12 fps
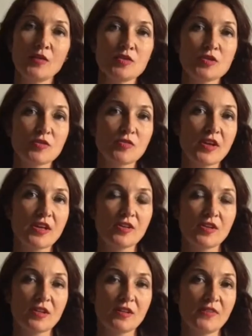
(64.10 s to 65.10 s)
also
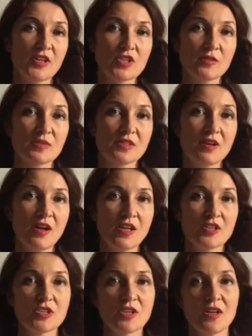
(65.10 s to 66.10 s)
regular conventional
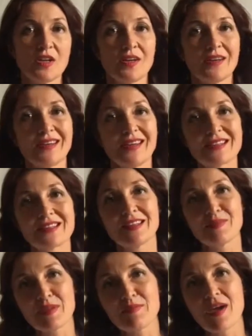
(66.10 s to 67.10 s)
massage, it's a
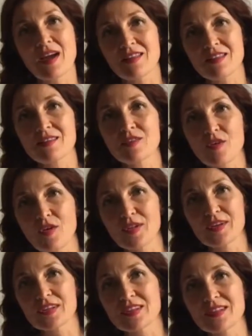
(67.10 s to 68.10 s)
little bit better than the
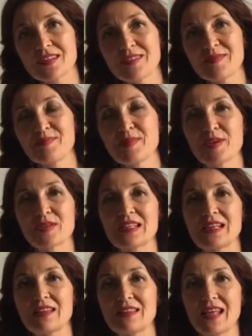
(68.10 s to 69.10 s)
rollers, because
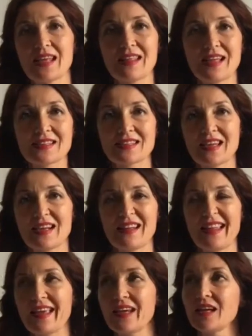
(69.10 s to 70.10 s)
anything that's kind of
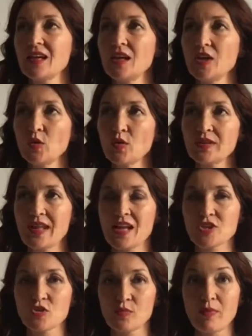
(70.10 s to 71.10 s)
like not
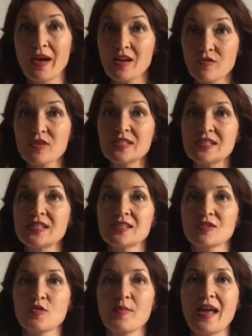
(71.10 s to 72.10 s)
natural, body
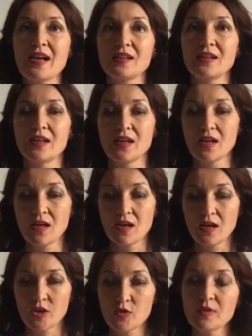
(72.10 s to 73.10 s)
resists automatically.
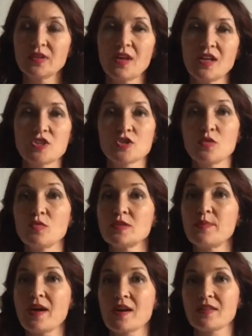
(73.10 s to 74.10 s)
Human touch is always
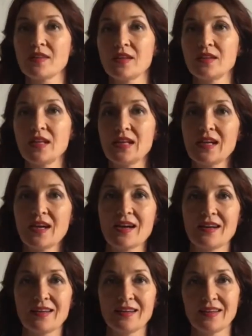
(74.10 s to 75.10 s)
better than any kind
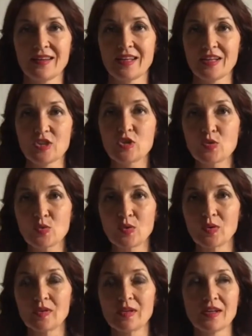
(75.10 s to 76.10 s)
of
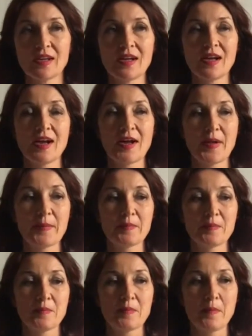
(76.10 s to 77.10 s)
tool,
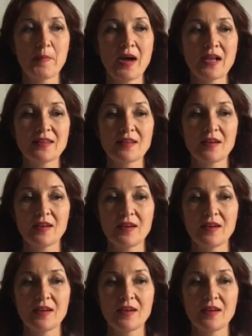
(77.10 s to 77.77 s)
but